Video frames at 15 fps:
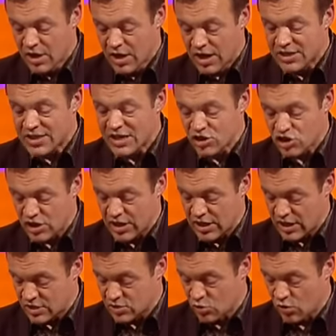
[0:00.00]
Essentially,
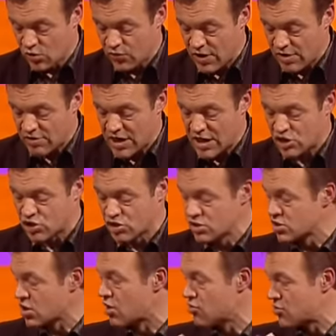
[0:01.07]
it's all variations
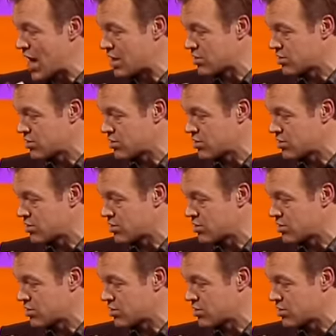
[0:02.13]
on that